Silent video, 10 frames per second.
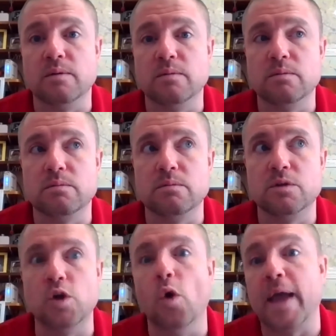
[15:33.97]
going
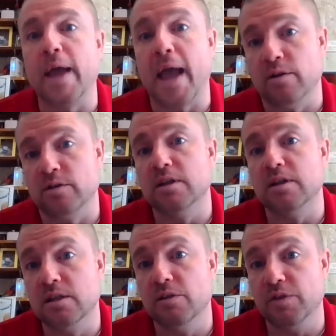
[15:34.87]
out into the
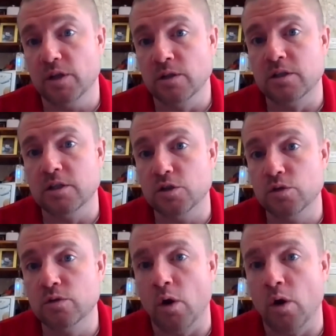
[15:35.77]
field to do the audits,
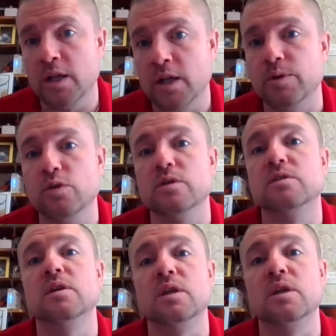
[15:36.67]
but you can still
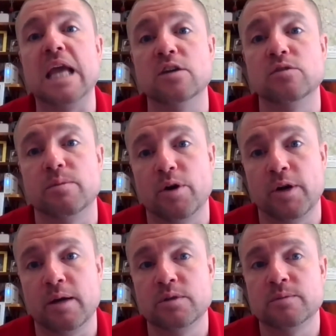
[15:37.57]
engage with
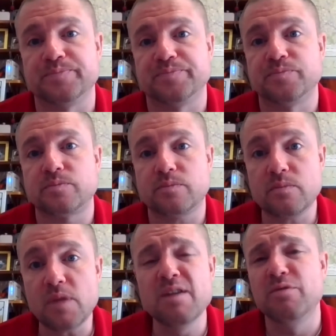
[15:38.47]
programs
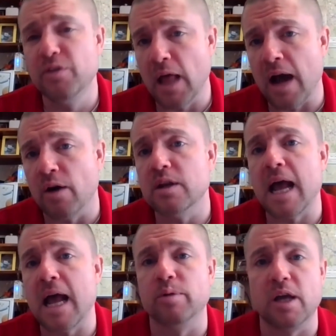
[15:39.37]
and fill out an
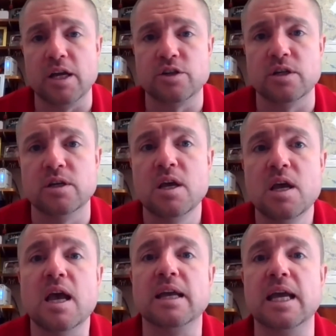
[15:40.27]
application
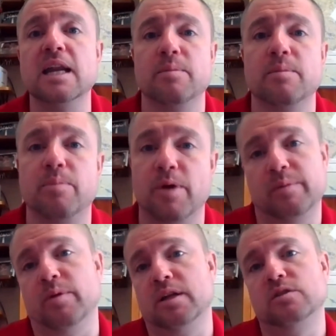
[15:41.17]
and get in the pipeline.
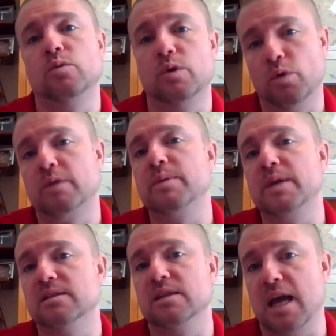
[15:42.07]
So when work begins
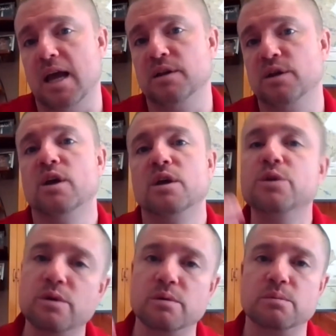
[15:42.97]
again, you
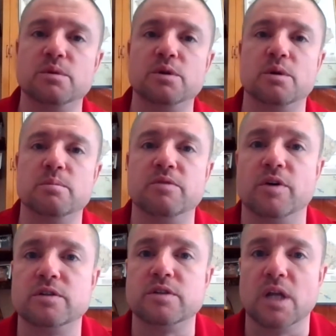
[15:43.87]
can be first
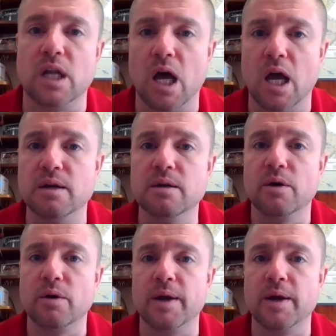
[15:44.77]
online. Okay,